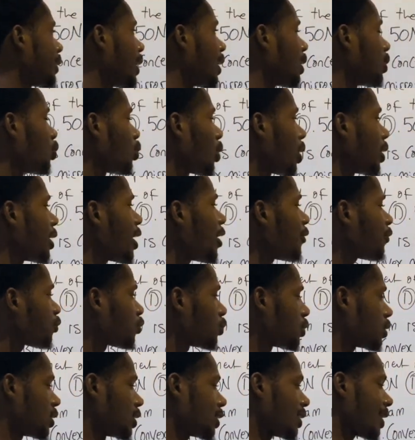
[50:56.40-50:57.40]
then we are left
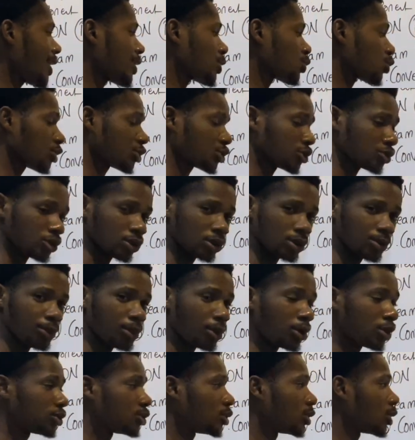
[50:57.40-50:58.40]
with the last question on the
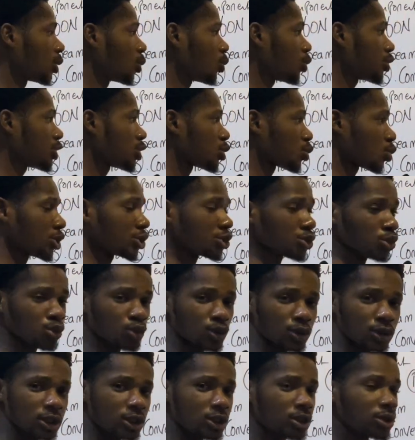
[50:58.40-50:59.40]
board, which is question
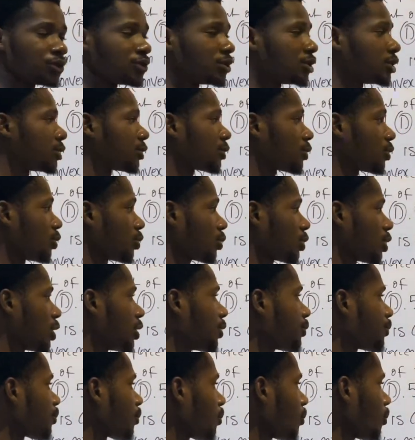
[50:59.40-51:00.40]
23.
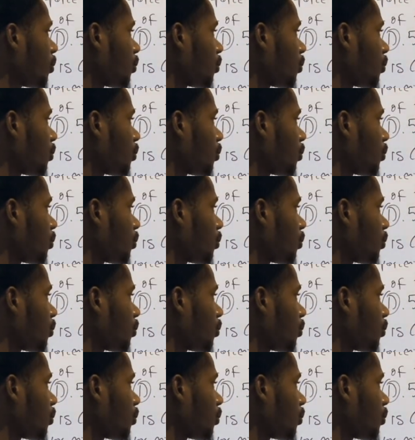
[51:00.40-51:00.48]
Okay,